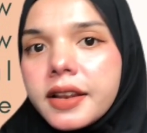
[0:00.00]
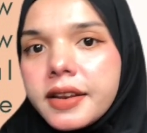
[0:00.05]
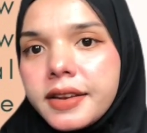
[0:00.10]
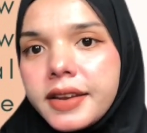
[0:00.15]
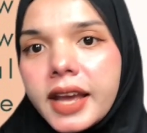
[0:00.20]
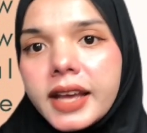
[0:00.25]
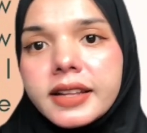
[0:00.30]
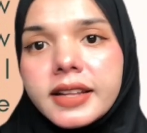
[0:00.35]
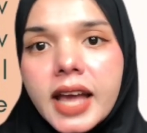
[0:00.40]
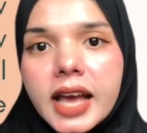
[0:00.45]

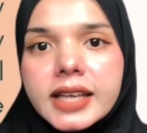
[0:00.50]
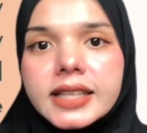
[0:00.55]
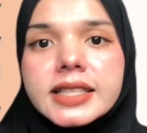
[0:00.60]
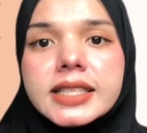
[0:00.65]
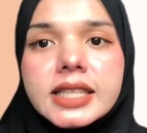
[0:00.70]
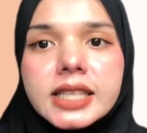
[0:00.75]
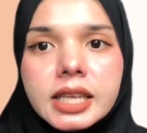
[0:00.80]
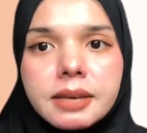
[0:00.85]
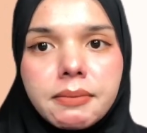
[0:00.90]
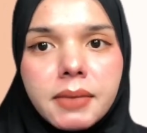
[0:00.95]
that
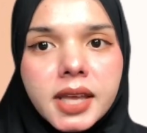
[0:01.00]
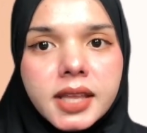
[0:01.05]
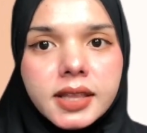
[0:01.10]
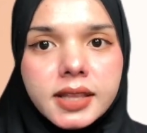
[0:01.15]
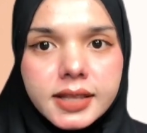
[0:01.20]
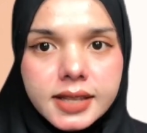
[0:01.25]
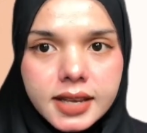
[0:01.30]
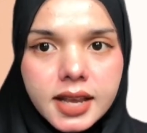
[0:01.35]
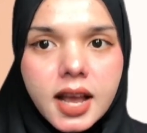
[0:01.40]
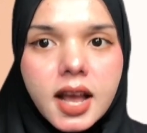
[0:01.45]

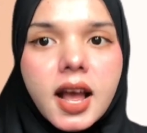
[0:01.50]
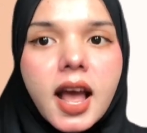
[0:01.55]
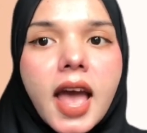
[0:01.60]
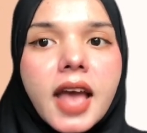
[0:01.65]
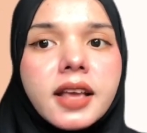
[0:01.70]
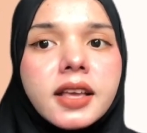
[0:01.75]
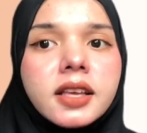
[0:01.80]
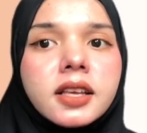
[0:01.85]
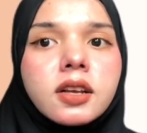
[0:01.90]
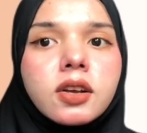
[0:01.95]
estimates
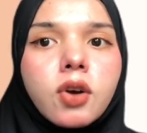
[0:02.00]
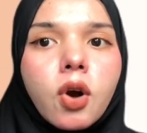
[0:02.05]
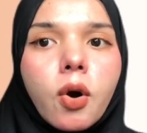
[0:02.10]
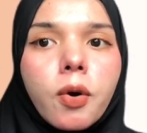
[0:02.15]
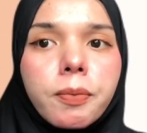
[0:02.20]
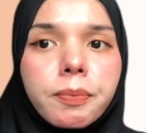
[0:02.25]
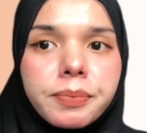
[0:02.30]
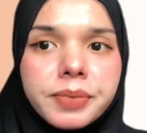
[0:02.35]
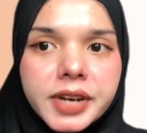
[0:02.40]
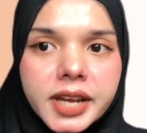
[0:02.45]

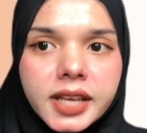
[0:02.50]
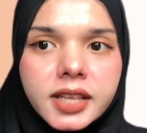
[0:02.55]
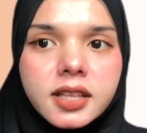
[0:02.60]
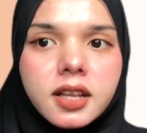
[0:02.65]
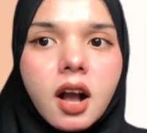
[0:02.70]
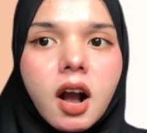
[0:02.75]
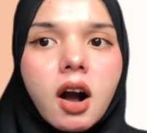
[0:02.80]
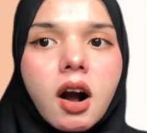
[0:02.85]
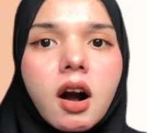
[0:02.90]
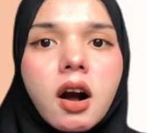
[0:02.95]
incorporate
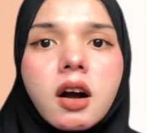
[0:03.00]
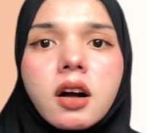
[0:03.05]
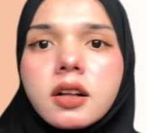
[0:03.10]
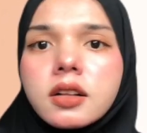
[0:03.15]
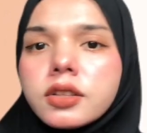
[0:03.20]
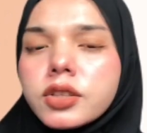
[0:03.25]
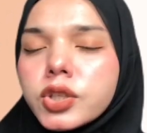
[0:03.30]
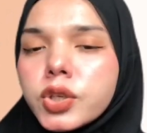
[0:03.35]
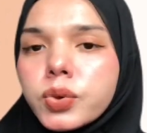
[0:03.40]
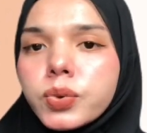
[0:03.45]

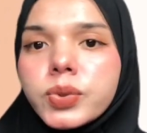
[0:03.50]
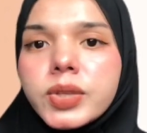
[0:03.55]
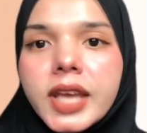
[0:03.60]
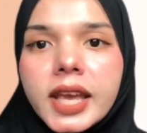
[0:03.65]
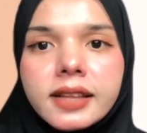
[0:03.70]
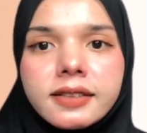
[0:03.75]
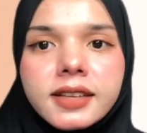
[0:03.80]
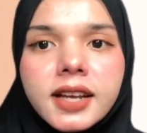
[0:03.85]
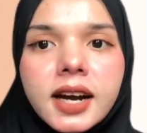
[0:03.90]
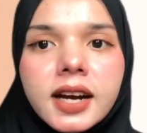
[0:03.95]
all new
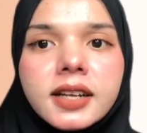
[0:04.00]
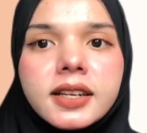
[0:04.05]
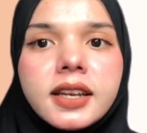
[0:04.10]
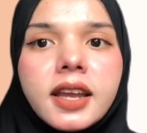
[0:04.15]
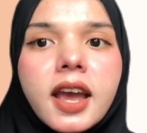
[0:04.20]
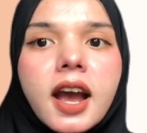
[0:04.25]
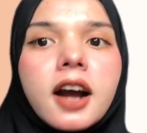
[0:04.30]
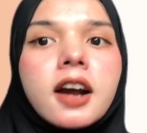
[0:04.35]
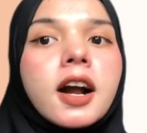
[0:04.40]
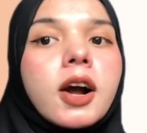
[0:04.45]
data
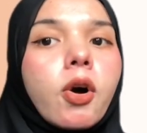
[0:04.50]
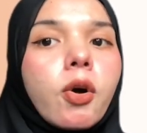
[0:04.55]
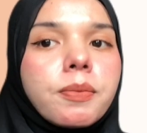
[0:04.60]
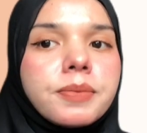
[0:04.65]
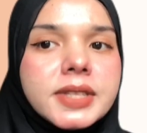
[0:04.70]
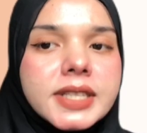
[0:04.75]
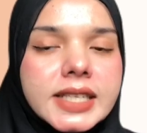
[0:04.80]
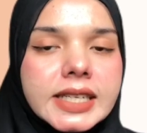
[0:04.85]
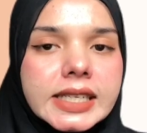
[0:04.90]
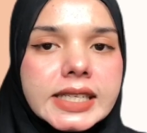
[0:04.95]
that are
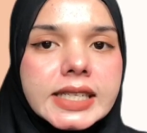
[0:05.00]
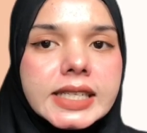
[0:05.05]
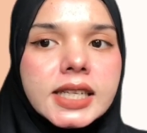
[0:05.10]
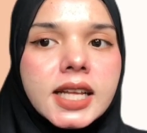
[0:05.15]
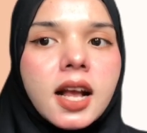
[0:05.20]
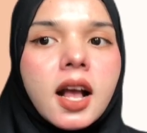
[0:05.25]
observed.